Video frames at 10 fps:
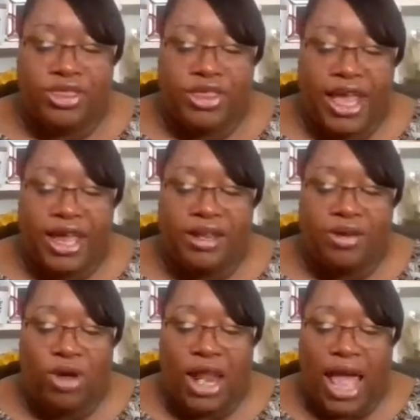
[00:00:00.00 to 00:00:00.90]
Then
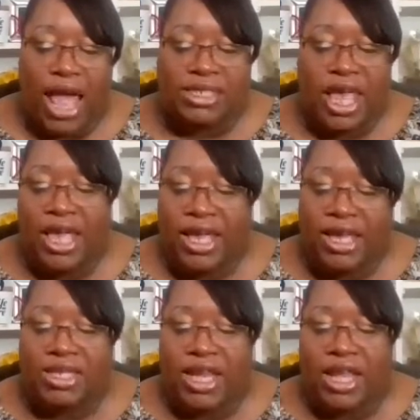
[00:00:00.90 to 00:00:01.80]
what I say
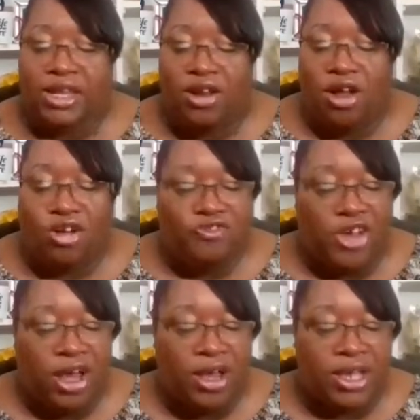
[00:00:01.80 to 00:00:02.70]
is that the local
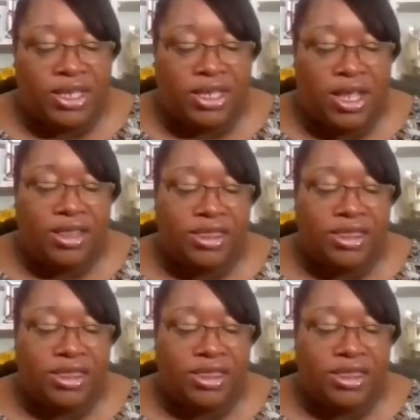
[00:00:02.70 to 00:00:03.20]
funds